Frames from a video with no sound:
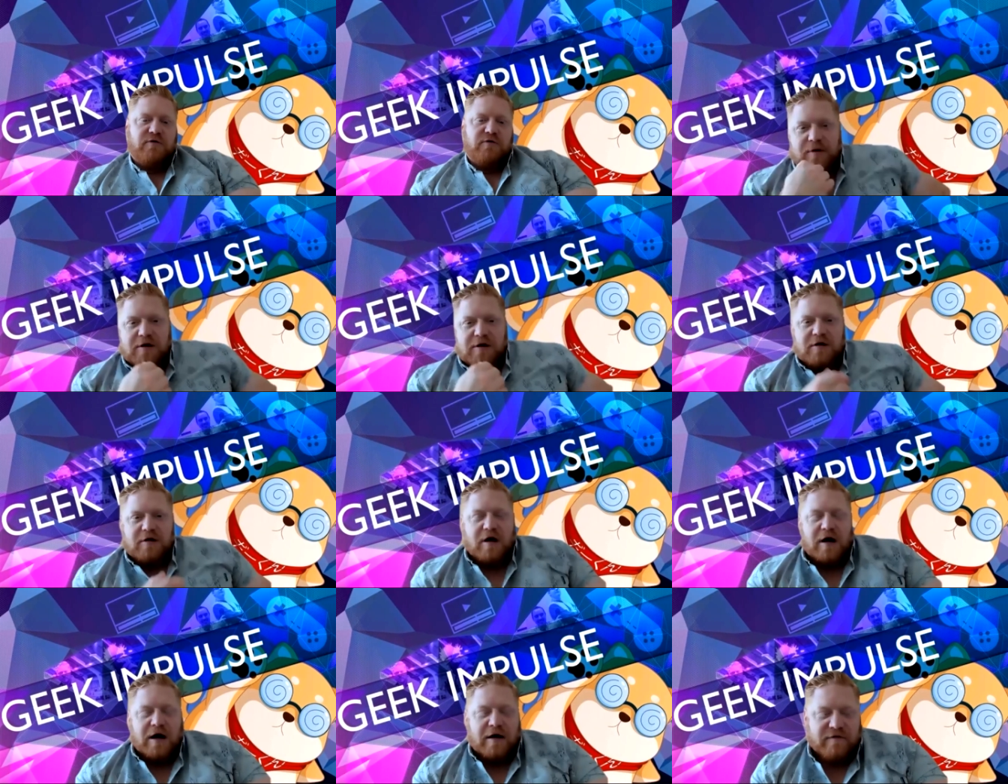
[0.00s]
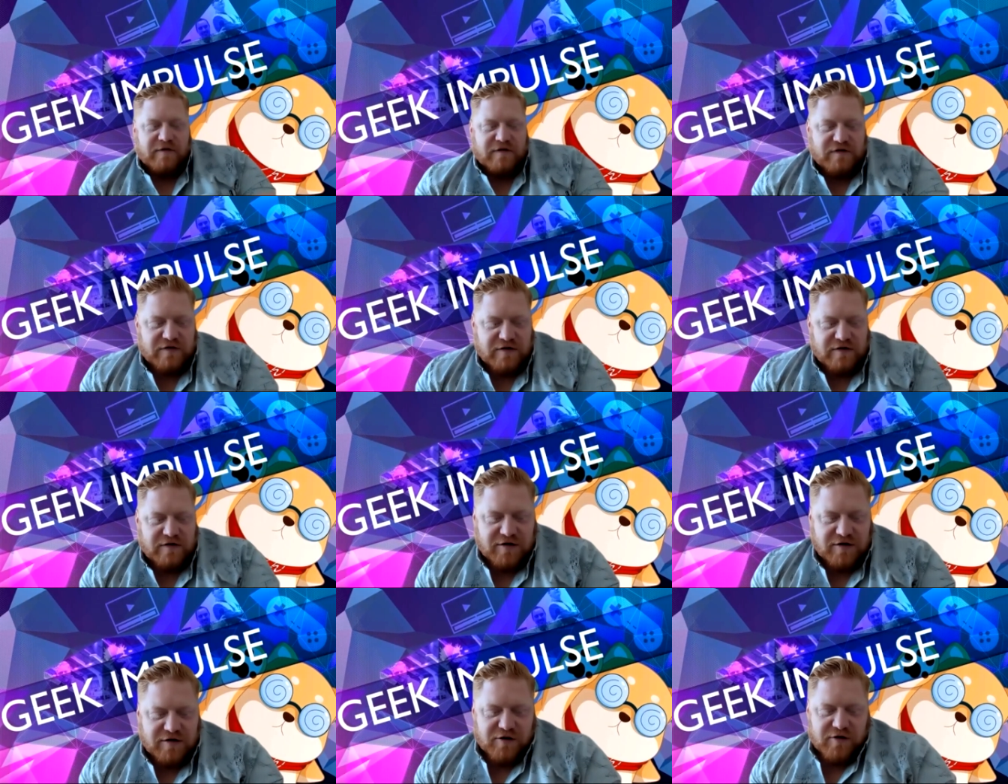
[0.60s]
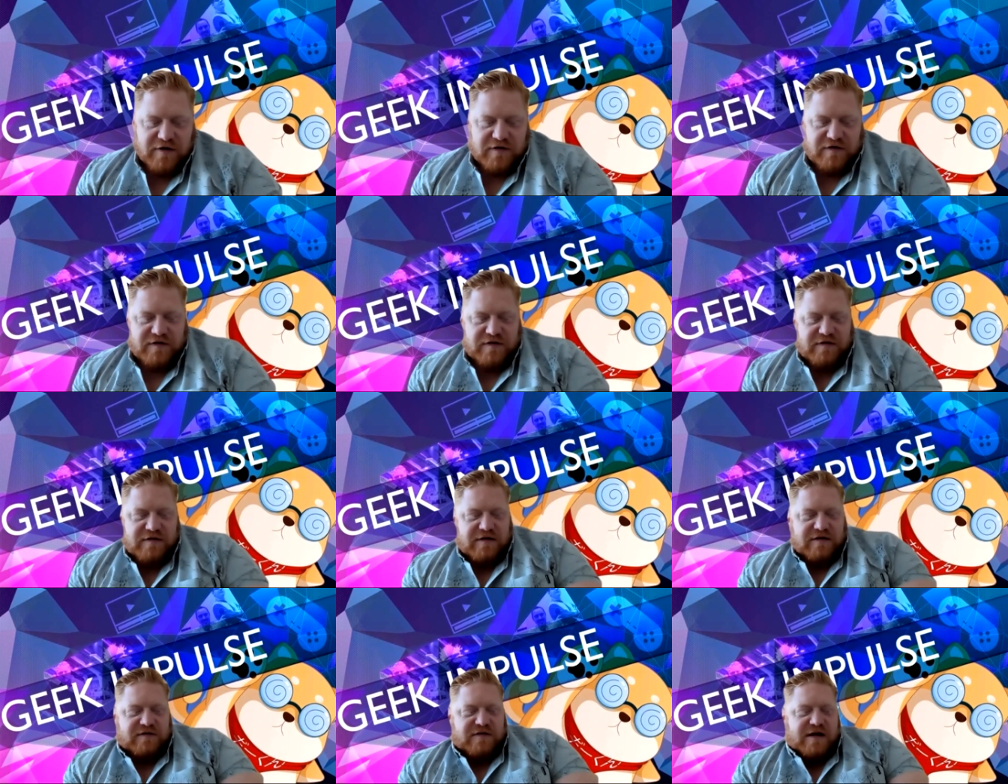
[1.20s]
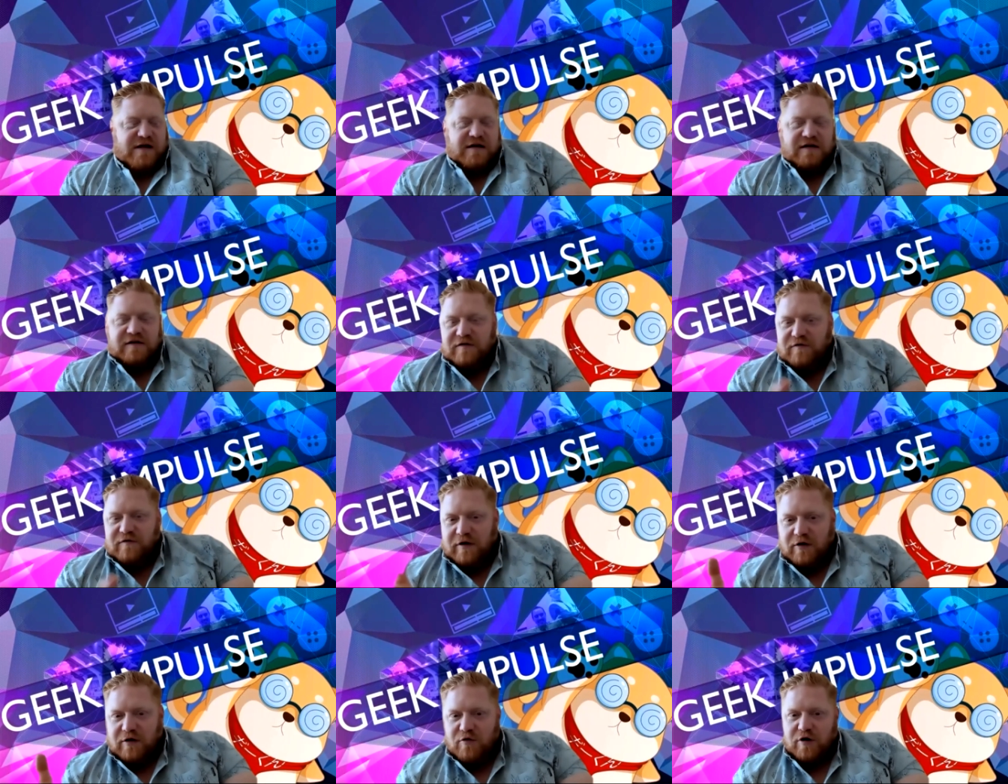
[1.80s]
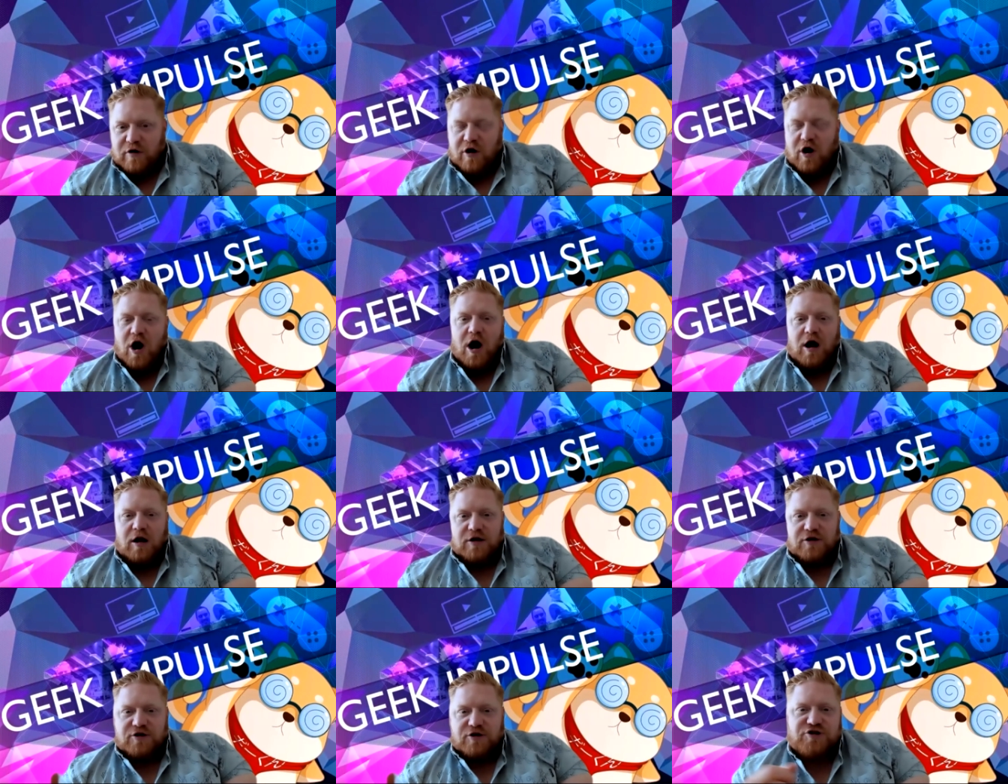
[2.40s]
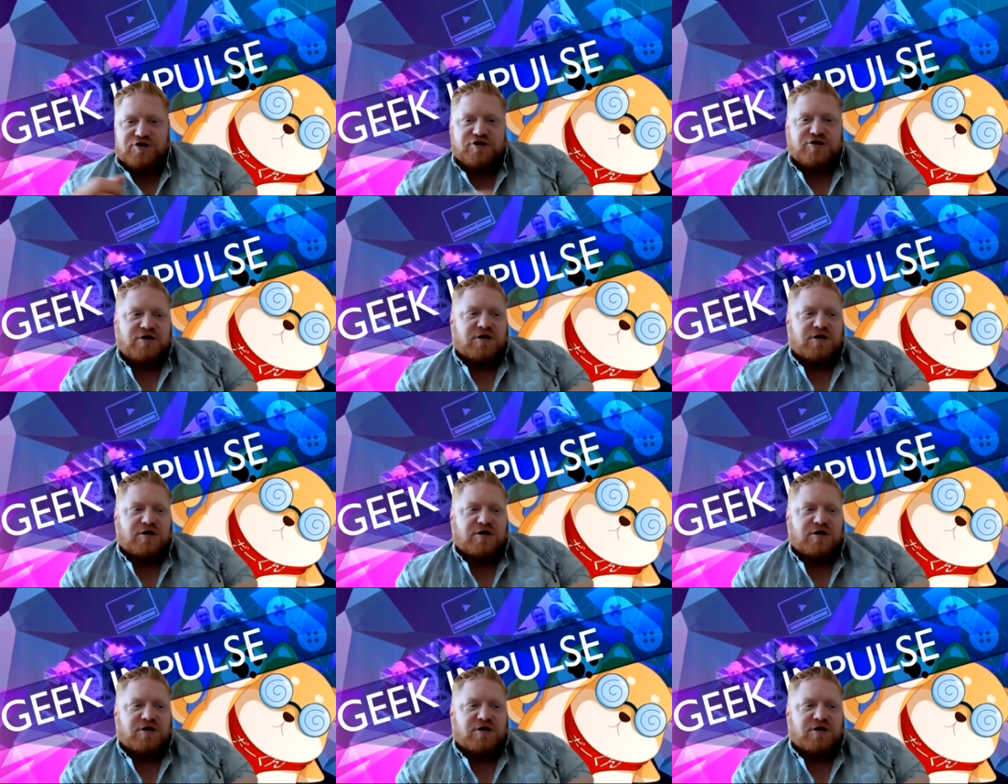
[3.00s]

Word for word: mean, obviously, you know, that's not easy, right? Going to college,